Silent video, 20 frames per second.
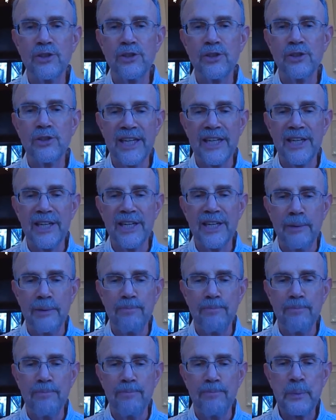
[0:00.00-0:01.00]
iron and
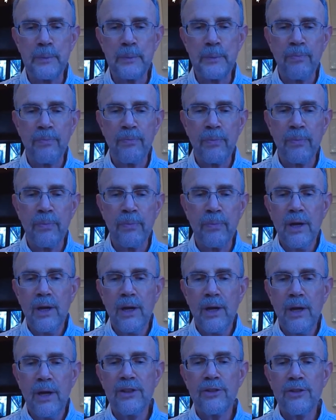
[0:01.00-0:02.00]
zinc and
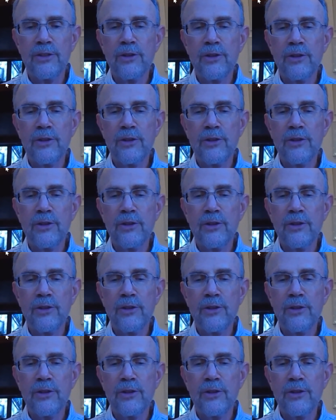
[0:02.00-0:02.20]
selenium.